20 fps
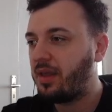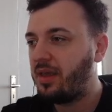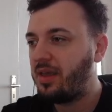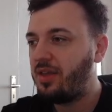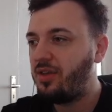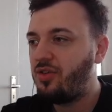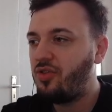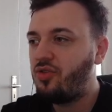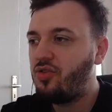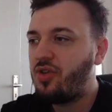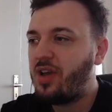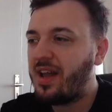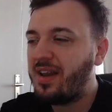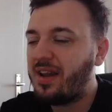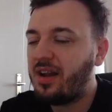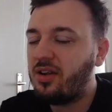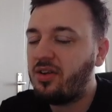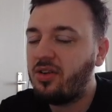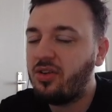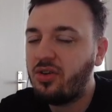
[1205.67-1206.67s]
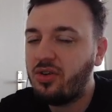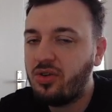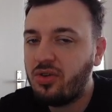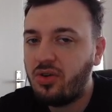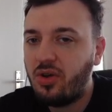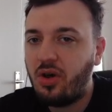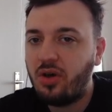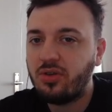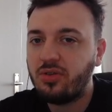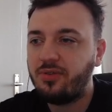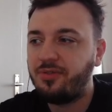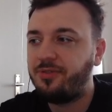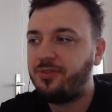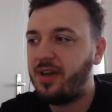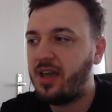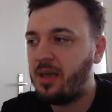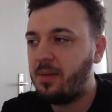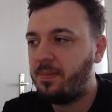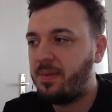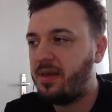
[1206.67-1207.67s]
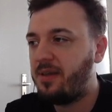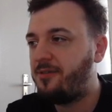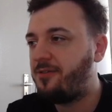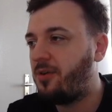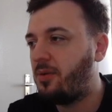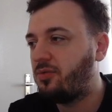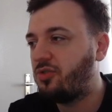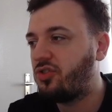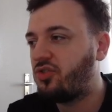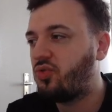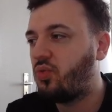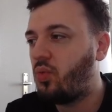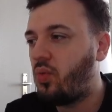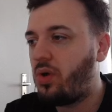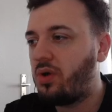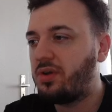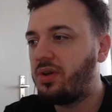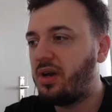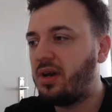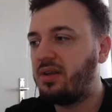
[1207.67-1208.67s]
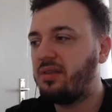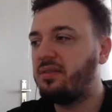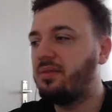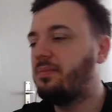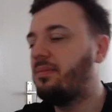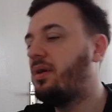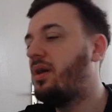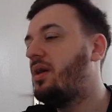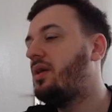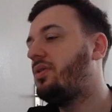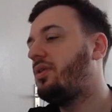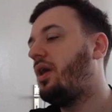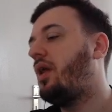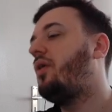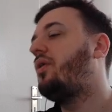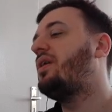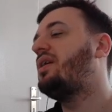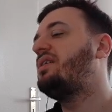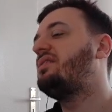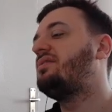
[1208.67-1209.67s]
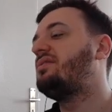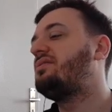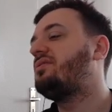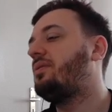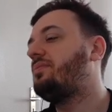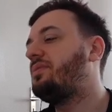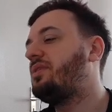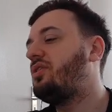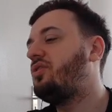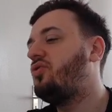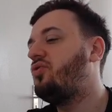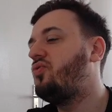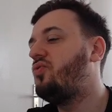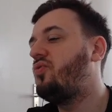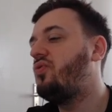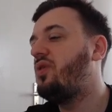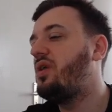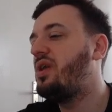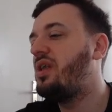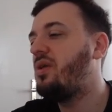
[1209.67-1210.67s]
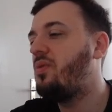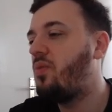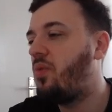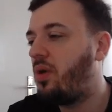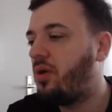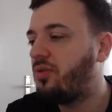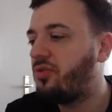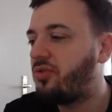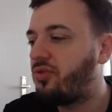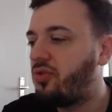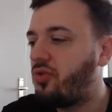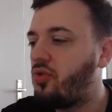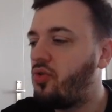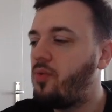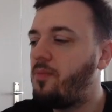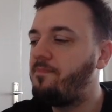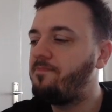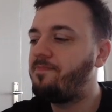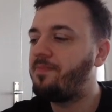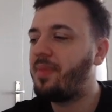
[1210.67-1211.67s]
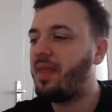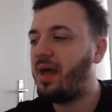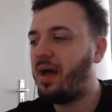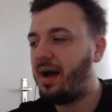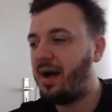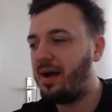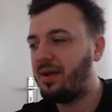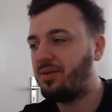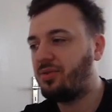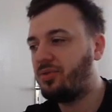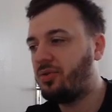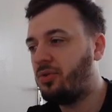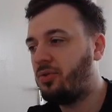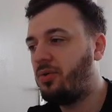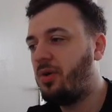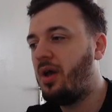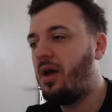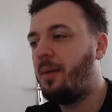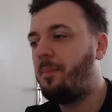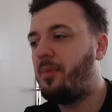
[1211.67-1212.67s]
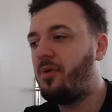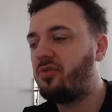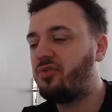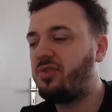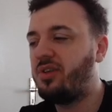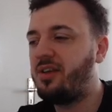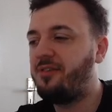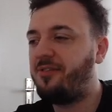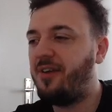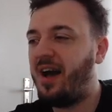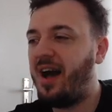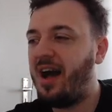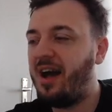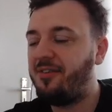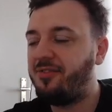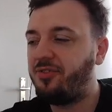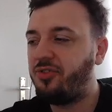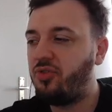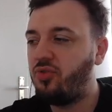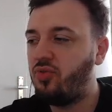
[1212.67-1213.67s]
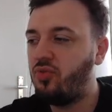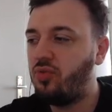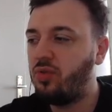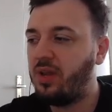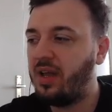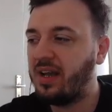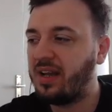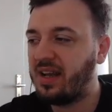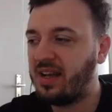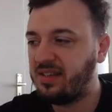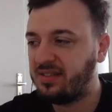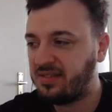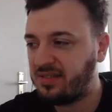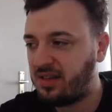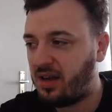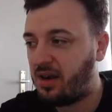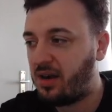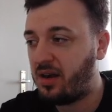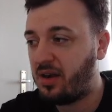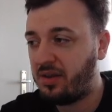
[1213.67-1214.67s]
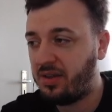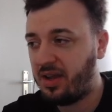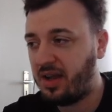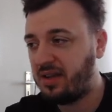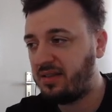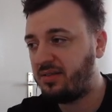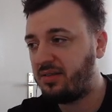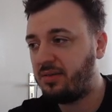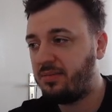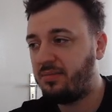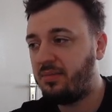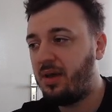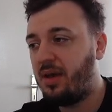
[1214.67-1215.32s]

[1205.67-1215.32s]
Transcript: You get a lot of AP from just one item. Now, is it something you really want to? I don't know. Personally, if I have to like SR an item